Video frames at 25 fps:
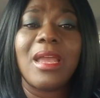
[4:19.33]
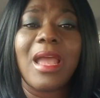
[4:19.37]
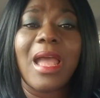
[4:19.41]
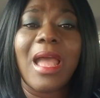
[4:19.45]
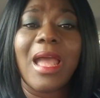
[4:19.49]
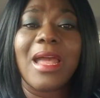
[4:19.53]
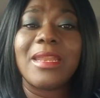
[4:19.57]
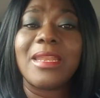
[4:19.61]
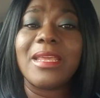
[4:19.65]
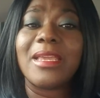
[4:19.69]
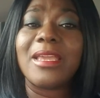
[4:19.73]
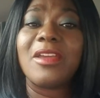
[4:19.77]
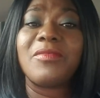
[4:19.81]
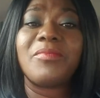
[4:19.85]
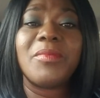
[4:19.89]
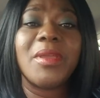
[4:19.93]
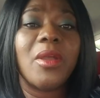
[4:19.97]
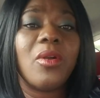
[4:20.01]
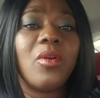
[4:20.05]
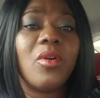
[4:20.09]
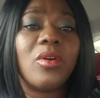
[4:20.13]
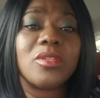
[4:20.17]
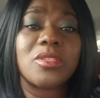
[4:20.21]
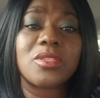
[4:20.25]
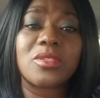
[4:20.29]
and they gave me a
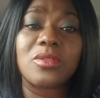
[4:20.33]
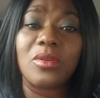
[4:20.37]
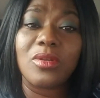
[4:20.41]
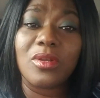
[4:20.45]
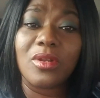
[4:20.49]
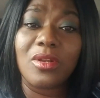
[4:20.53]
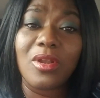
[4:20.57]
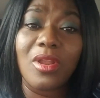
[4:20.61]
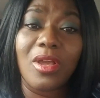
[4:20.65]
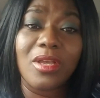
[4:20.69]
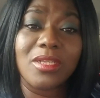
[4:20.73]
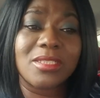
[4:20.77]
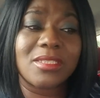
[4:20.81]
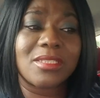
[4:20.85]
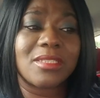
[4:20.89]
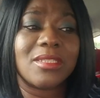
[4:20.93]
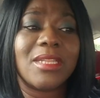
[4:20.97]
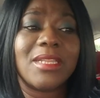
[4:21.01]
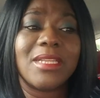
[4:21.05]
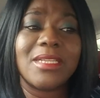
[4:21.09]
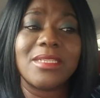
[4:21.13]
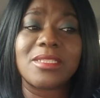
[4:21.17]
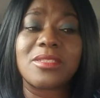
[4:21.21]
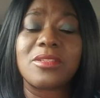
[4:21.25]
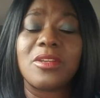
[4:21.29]
whole
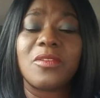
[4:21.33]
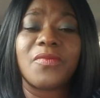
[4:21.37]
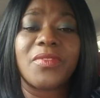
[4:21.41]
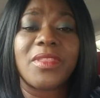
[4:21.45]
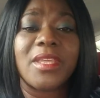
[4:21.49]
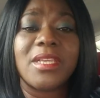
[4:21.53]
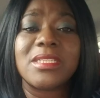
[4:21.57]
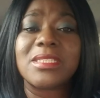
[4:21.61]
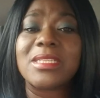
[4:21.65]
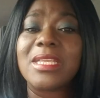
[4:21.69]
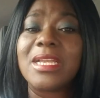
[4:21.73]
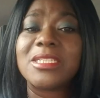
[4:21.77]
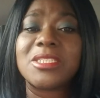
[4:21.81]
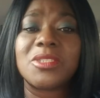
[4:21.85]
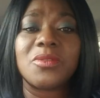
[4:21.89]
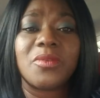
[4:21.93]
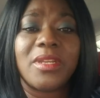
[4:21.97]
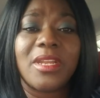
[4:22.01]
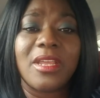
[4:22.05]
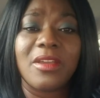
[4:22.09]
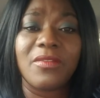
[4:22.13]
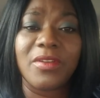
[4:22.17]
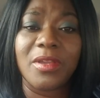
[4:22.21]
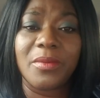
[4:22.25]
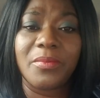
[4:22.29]
list of things that she would
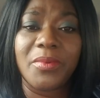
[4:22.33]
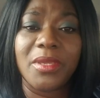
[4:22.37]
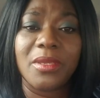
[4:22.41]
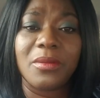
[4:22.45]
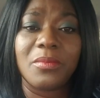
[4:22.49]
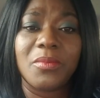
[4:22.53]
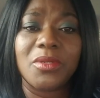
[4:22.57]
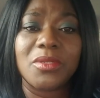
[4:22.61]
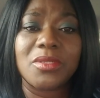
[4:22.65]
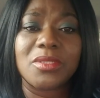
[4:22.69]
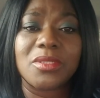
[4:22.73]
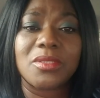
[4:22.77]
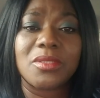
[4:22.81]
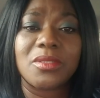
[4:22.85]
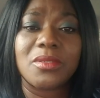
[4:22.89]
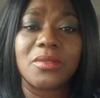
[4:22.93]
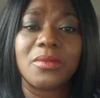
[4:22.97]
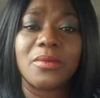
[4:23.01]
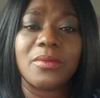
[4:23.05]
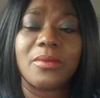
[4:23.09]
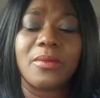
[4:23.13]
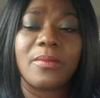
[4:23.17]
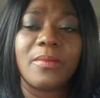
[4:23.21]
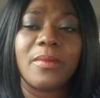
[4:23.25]
never be able to do.